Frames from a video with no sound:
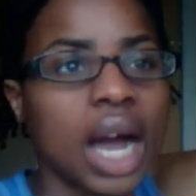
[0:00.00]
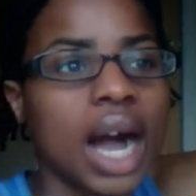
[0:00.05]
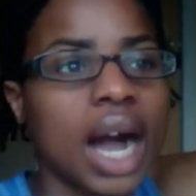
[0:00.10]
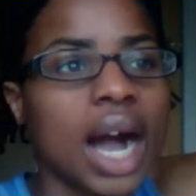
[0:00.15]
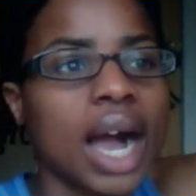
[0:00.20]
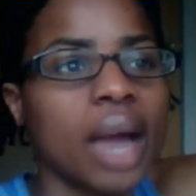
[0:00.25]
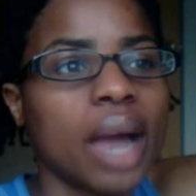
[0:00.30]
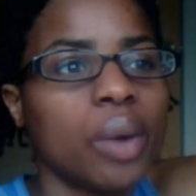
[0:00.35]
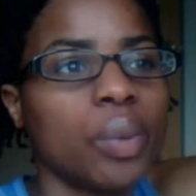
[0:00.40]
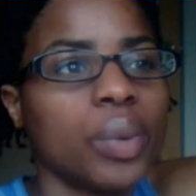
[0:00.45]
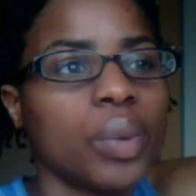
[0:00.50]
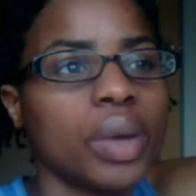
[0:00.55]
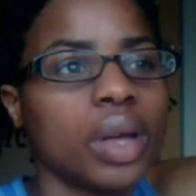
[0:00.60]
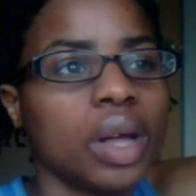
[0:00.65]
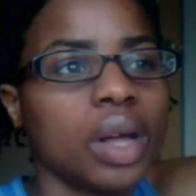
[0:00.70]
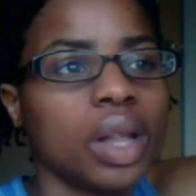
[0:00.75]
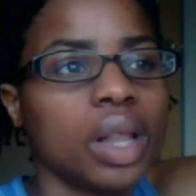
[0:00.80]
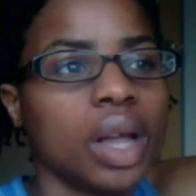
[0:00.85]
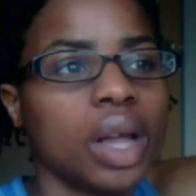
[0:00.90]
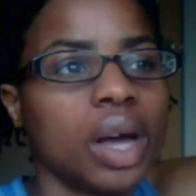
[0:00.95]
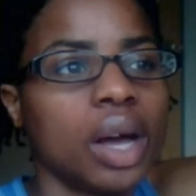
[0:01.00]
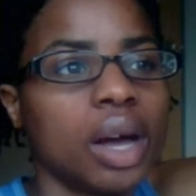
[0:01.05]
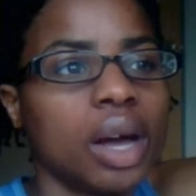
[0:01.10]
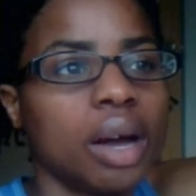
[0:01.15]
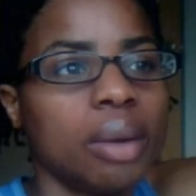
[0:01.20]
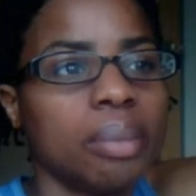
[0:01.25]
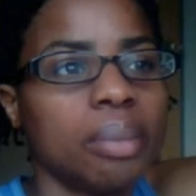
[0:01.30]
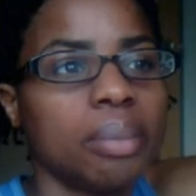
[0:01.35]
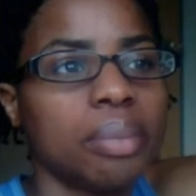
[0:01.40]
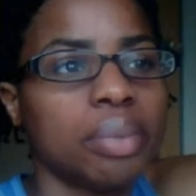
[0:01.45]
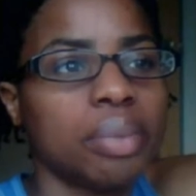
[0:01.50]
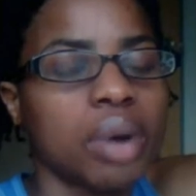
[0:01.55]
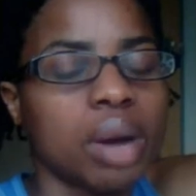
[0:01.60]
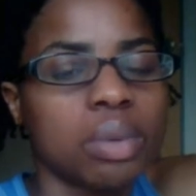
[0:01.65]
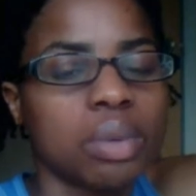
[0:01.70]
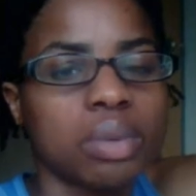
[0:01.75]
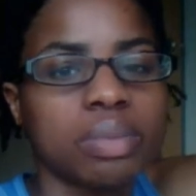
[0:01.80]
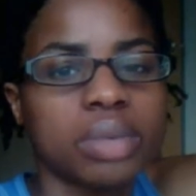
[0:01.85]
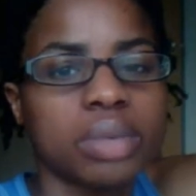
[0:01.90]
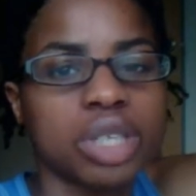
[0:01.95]
I will
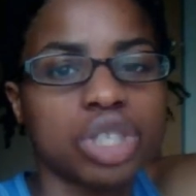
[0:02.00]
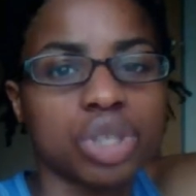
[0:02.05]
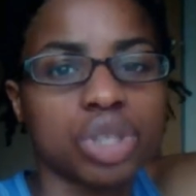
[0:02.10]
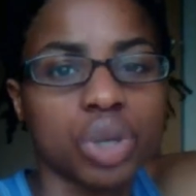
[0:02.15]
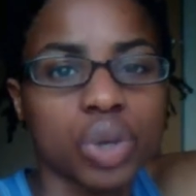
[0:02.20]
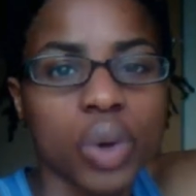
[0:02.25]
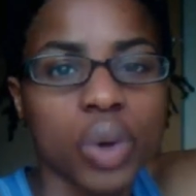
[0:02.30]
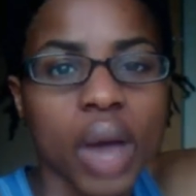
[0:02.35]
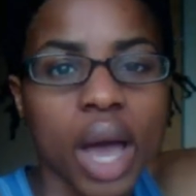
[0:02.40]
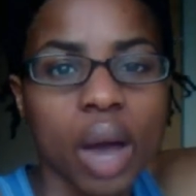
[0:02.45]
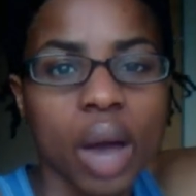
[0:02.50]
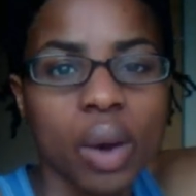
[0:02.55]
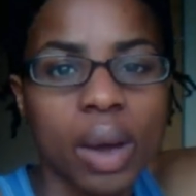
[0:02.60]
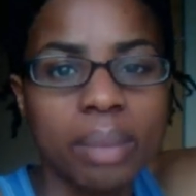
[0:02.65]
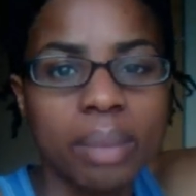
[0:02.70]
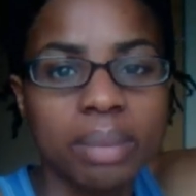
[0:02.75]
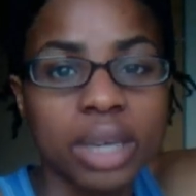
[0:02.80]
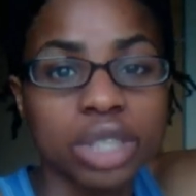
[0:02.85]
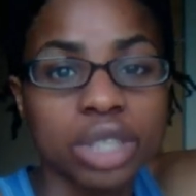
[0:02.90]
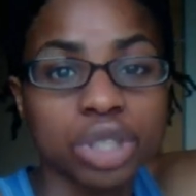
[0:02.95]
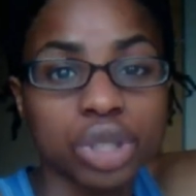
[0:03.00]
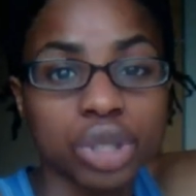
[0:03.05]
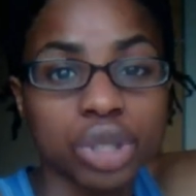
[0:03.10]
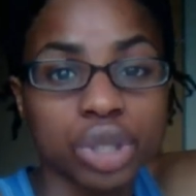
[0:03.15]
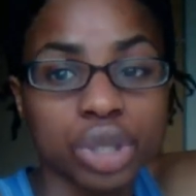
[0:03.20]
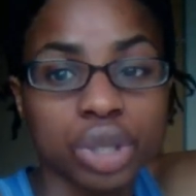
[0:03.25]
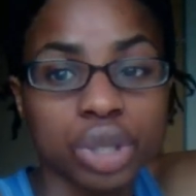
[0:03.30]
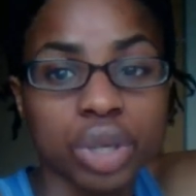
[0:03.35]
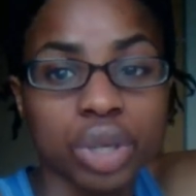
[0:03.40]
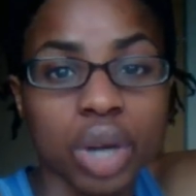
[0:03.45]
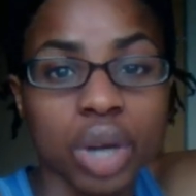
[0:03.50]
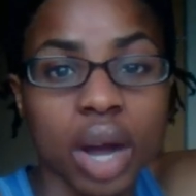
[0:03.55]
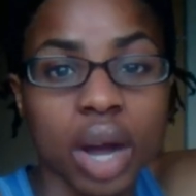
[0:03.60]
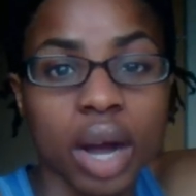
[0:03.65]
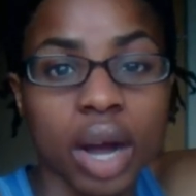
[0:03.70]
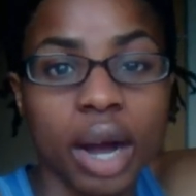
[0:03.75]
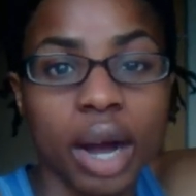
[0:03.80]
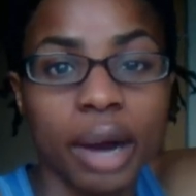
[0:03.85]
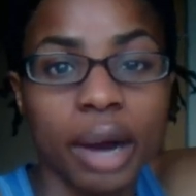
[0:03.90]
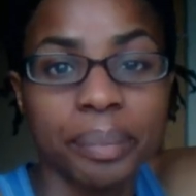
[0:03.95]
probably show you how I measure
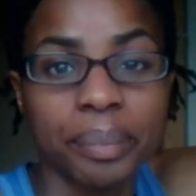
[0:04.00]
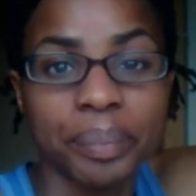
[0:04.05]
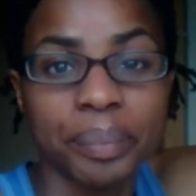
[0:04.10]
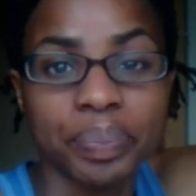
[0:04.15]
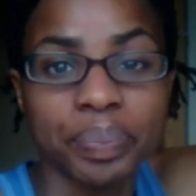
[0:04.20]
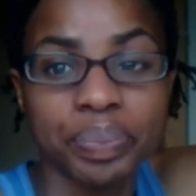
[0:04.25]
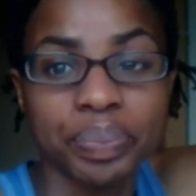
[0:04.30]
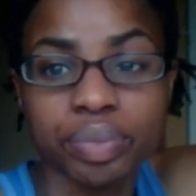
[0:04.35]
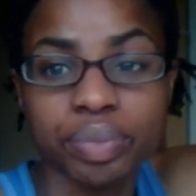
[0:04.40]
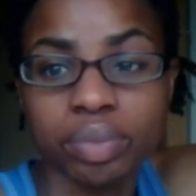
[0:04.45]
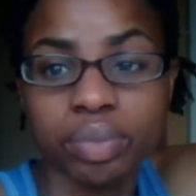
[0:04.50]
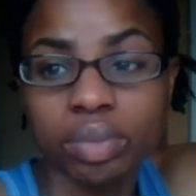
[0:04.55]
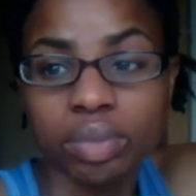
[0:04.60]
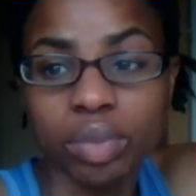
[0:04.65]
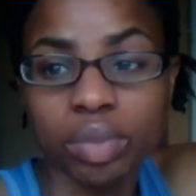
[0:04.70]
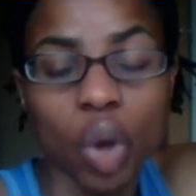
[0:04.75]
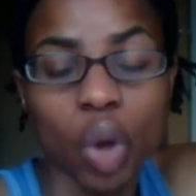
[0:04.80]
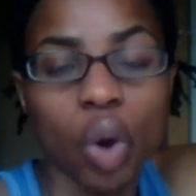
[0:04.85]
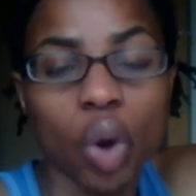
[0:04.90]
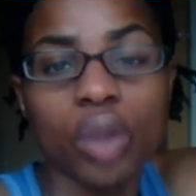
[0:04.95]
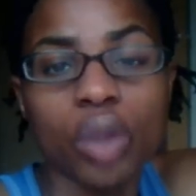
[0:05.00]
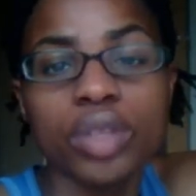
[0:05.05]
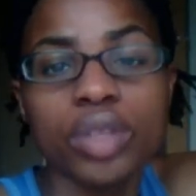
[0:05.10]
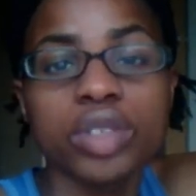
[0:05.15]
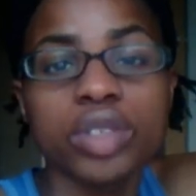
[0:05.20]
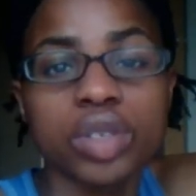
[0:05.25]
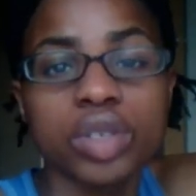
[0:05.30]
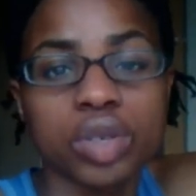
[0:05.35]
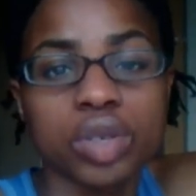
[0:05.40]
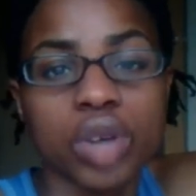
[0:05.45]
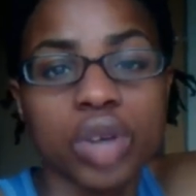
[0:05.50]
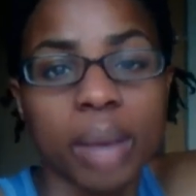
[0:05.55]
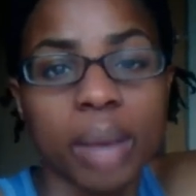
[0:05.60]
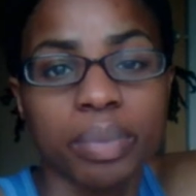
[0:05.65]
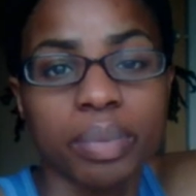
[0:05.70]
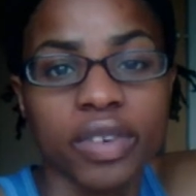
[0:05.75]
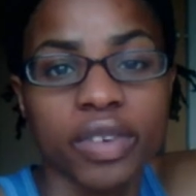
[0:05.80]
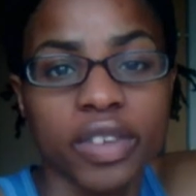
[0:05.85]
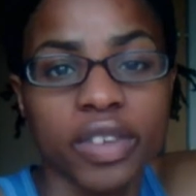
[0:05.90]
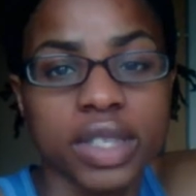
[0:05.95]
all the
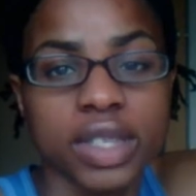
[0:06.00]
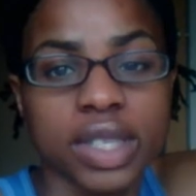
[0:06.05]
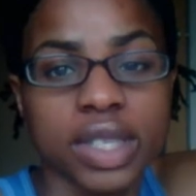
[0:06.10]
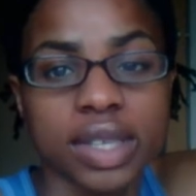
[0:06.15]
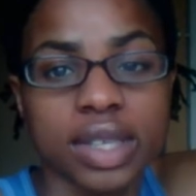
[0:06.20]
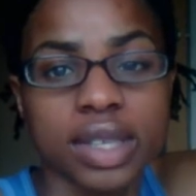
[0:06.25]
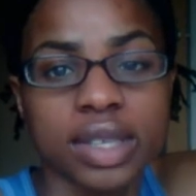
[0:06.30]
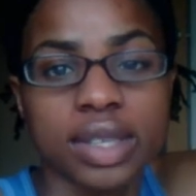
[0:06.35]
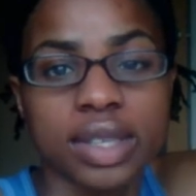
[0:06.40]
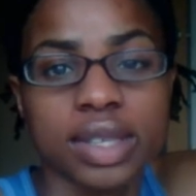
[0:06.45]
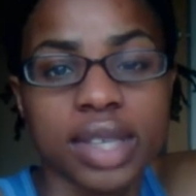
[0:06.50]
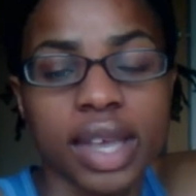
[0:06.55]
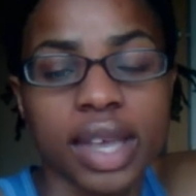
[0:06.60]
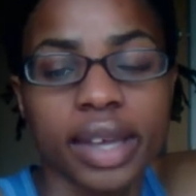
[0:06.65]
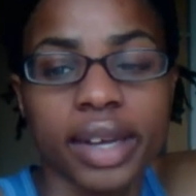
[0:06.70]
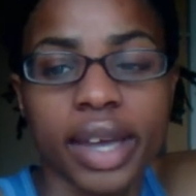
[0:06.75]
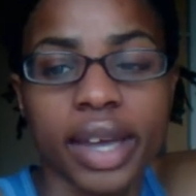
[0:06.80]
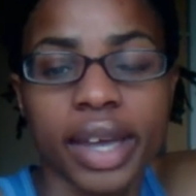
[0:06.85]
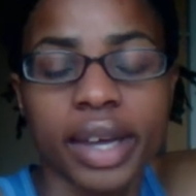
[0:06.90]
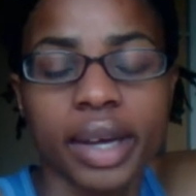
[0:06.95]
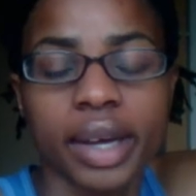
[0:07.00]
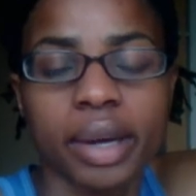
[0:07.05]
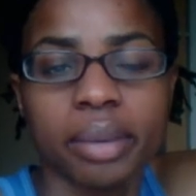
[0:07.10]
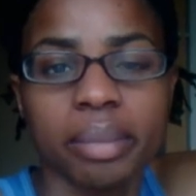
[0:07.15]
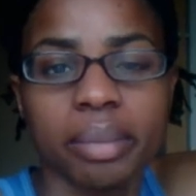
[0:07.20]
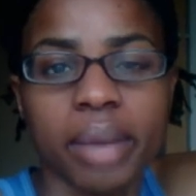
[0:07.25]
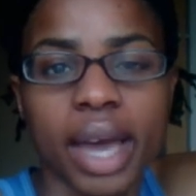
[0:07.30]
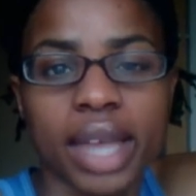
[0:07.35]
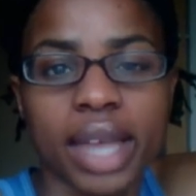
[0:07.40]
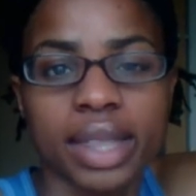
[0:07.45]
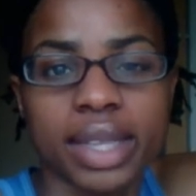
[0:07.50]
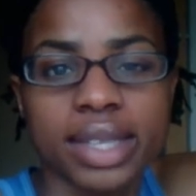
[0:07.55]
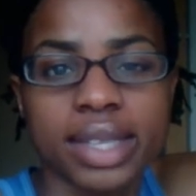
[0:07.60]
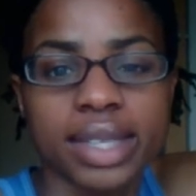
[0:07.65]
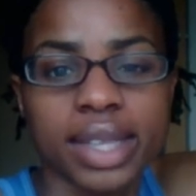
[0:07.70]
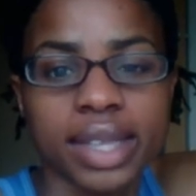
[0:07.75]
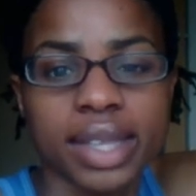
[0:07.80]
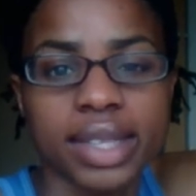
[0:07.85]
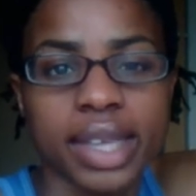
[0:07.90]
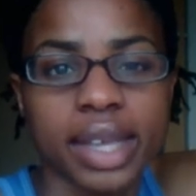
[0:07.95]
circumferences that I
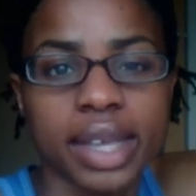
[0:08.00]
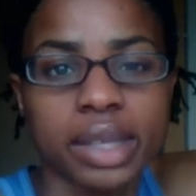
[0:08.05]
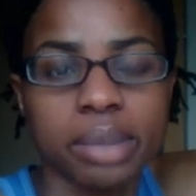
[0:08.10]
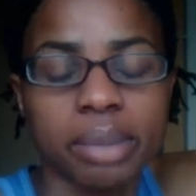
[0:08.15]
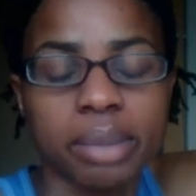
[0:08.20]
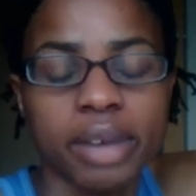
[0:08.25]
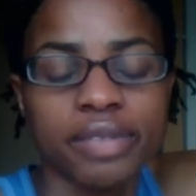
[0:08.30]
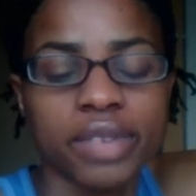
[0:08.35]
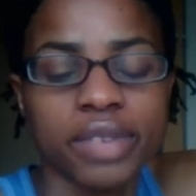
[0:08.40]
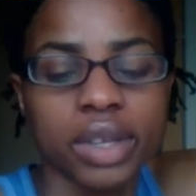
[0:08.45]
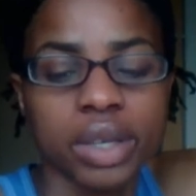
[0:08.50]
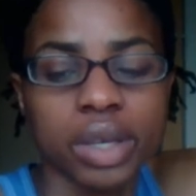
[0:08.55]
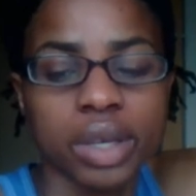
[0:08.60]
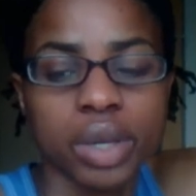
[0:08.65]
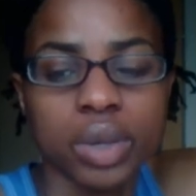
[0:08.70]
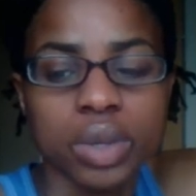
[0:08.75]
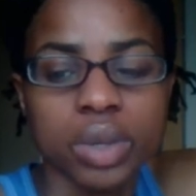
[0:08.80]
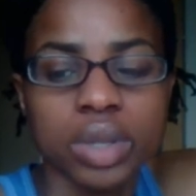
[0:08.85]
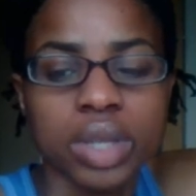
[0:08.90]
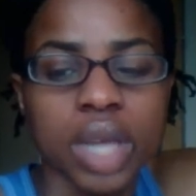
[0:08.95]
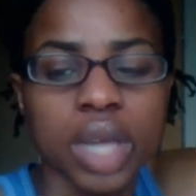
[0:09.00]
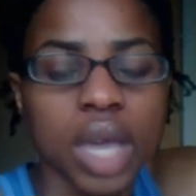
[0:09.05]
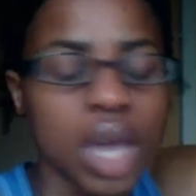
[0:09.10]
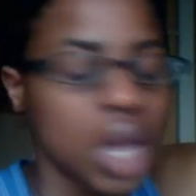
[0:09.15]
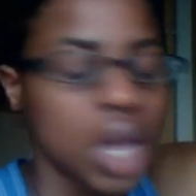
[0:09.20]
list at the end of my videos.